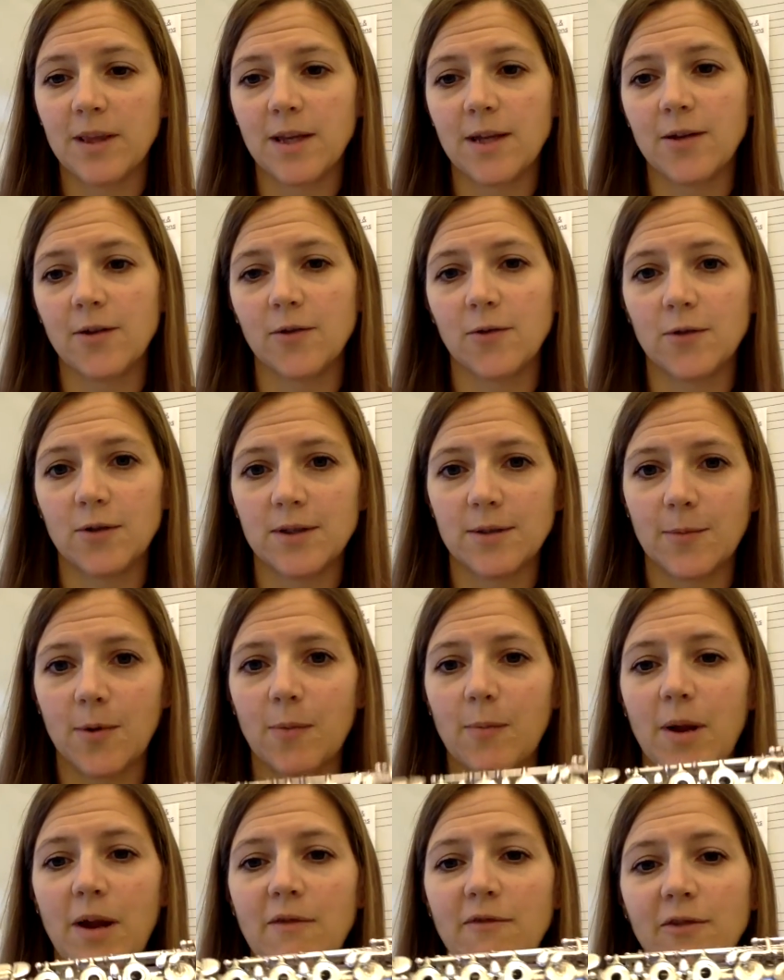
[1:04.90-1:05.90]
thing you'll notice
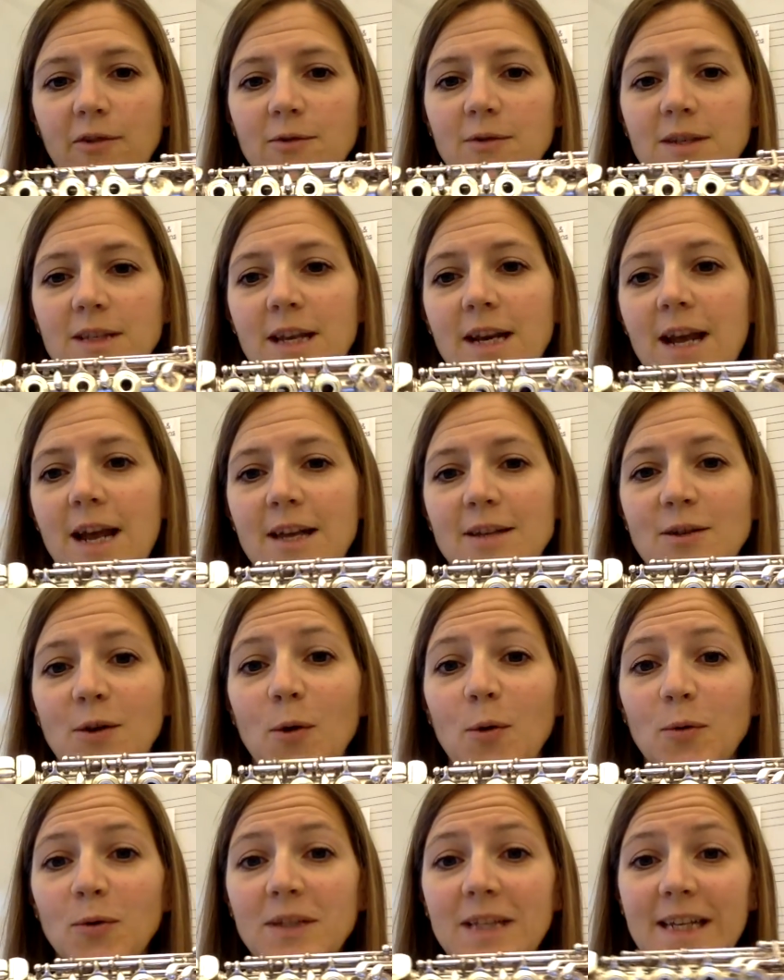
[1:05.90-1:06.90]
about my flute is that it has
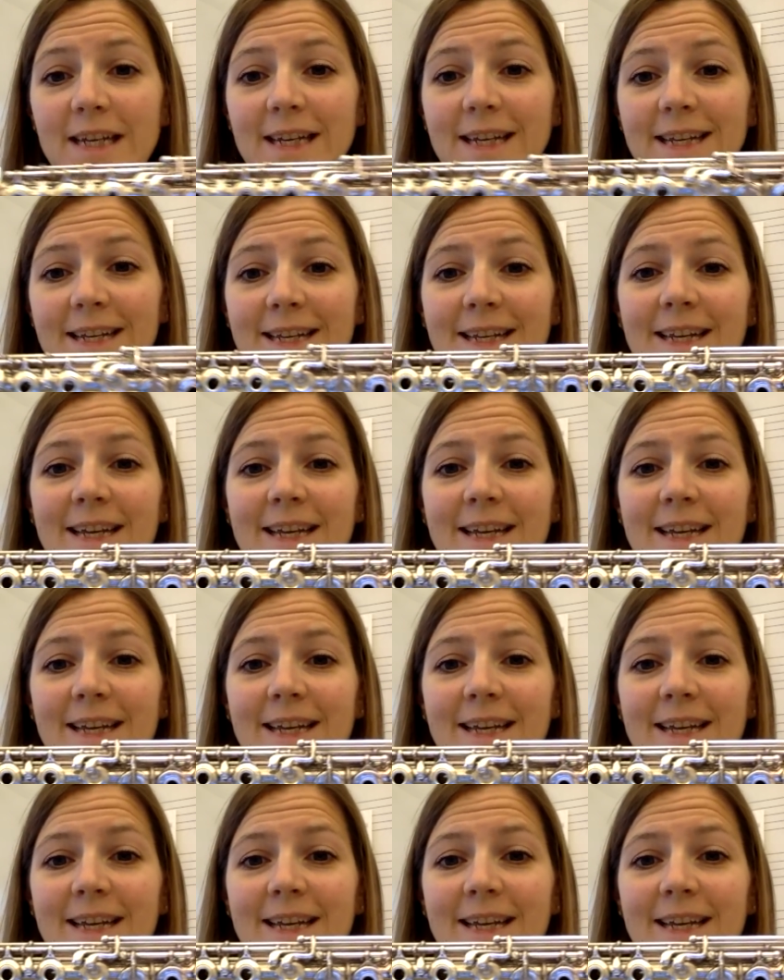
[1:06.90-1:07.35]
holes in it.